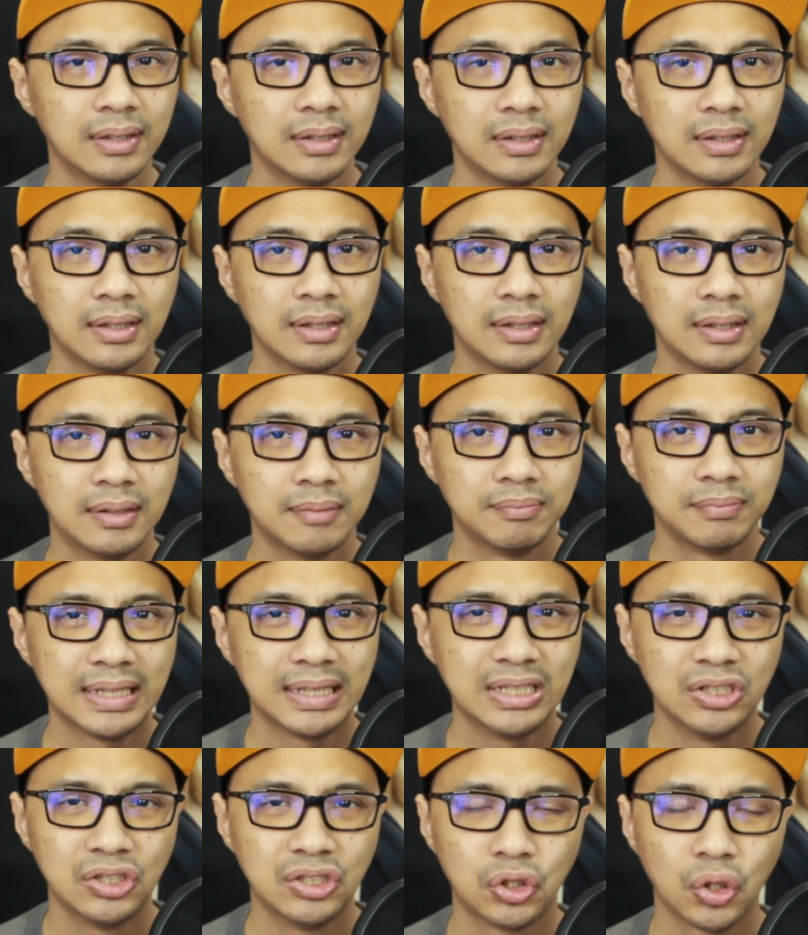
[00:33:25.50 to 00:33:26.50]
Um,
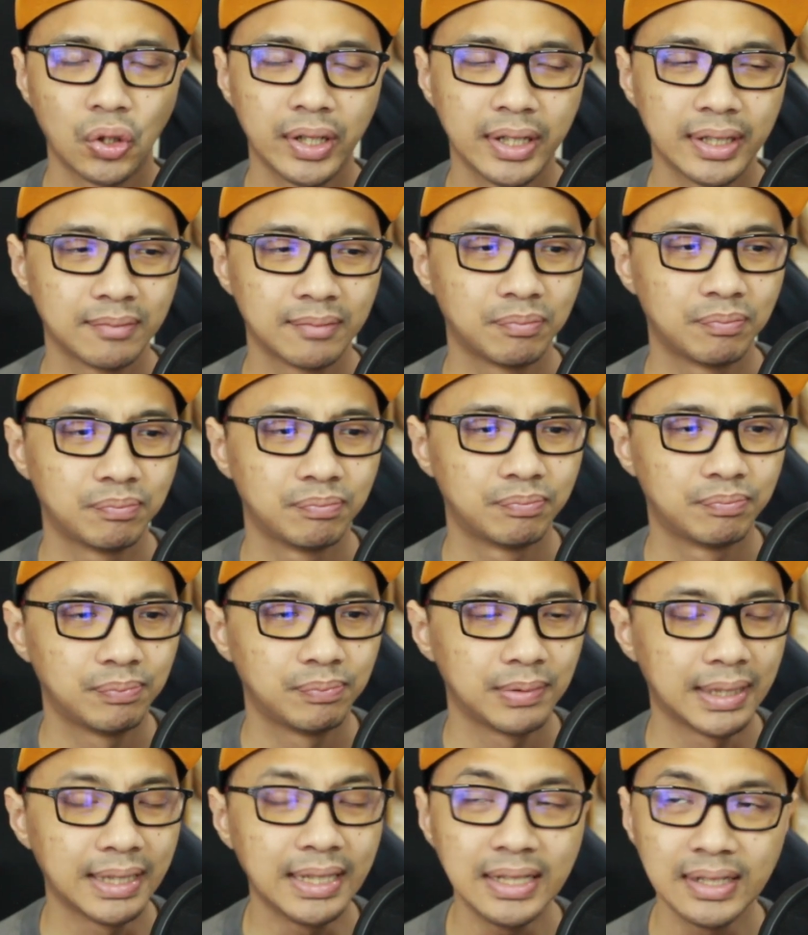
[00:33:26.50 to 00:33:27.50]
enjoyed
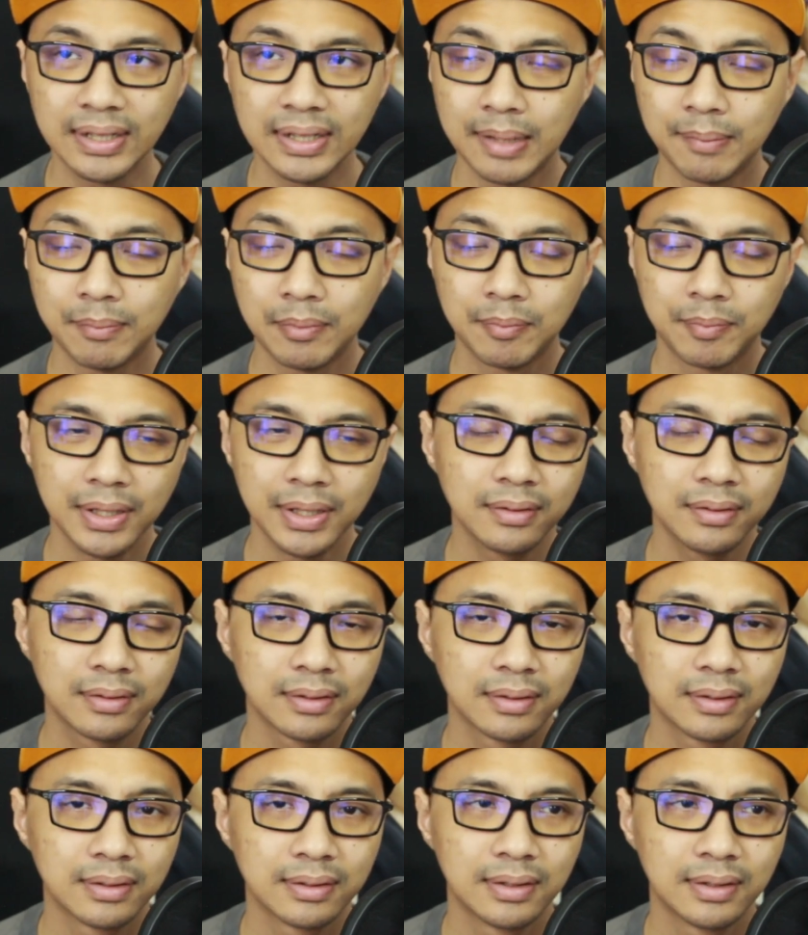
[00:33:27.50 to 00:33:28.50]
playing the game a bit
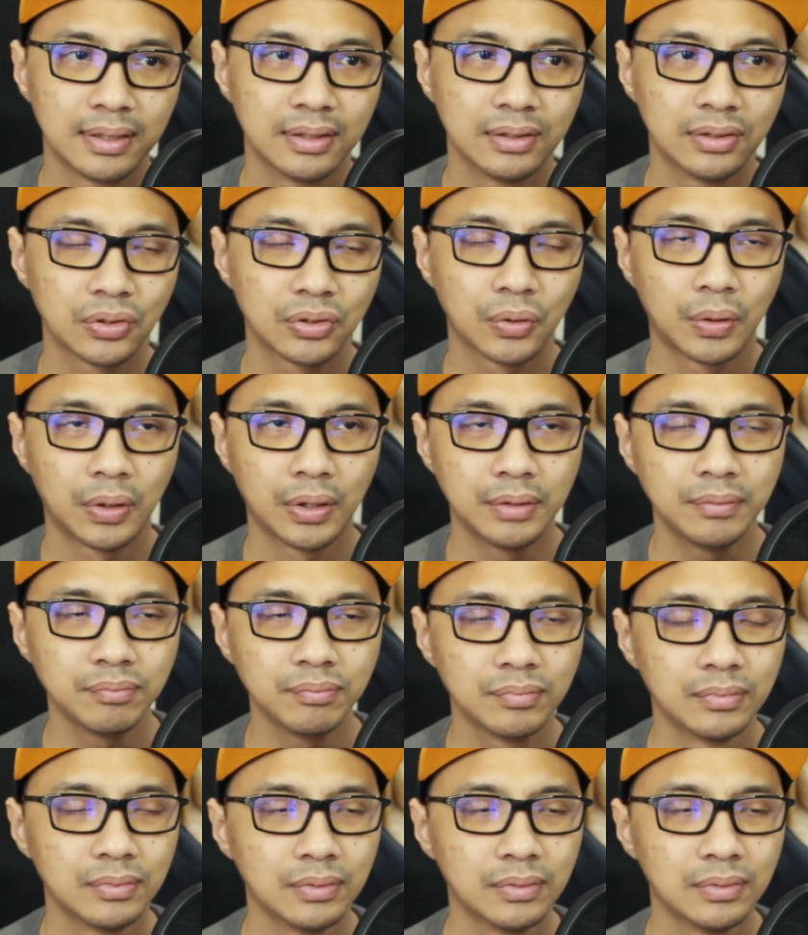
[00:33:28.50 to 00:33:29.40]
and so on.